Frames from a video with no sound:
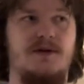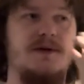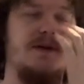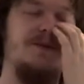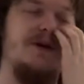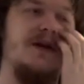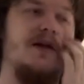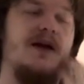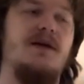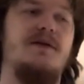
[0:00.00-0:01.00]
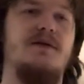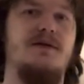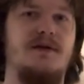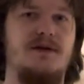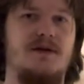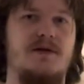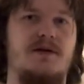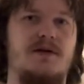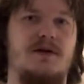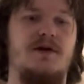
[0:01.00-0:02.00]
It's something that
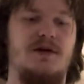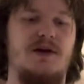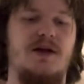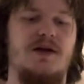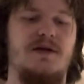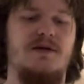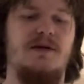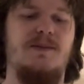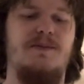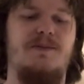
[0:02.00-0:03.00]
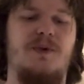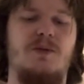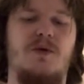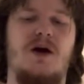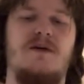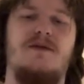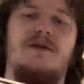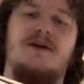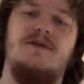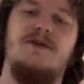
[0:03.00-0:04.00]
I need to put more effort
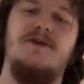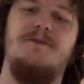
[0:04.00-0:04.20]
into.